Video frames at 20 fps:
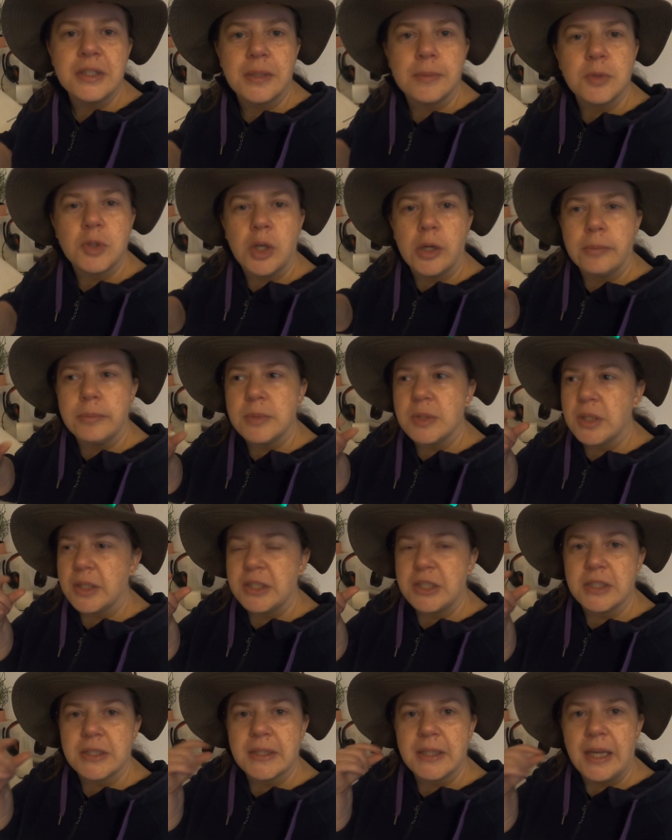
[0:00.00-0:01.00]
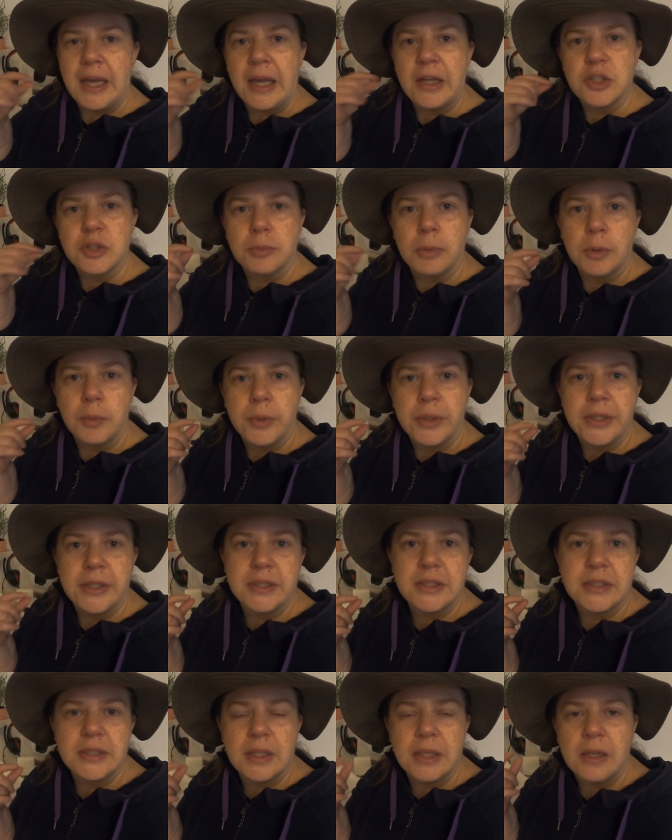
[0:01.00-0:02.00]
Sometimes I just catch my
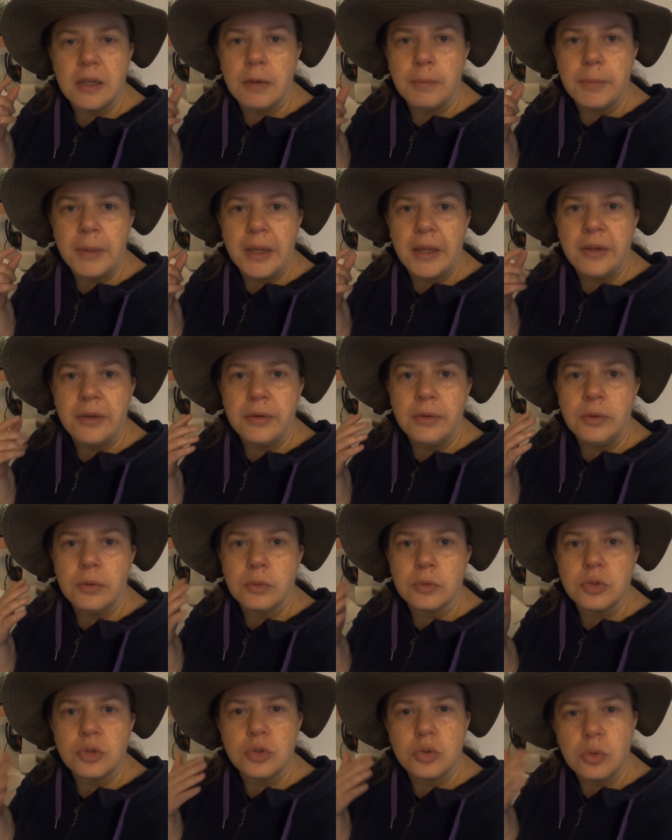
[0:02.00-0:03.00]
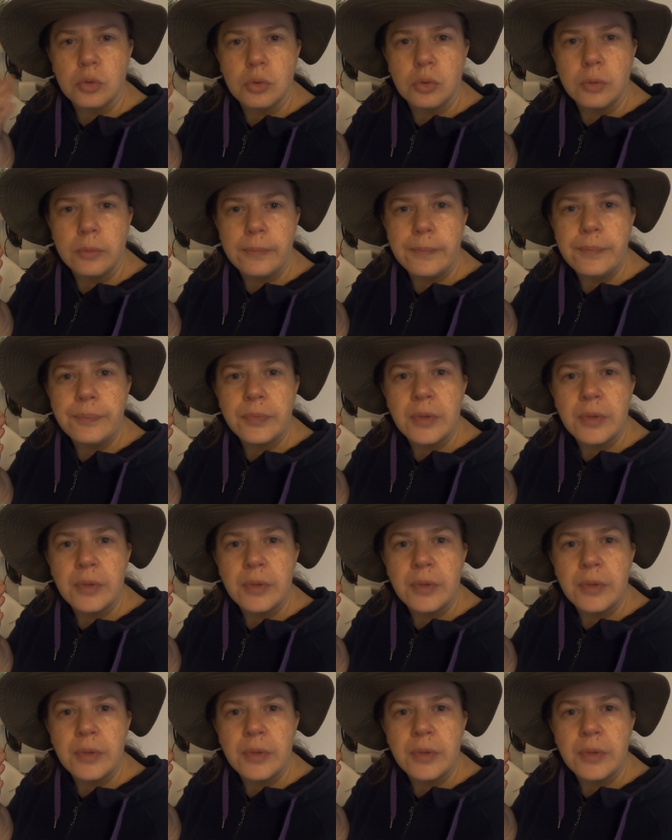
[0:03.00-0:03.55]
words a little bit and not sure.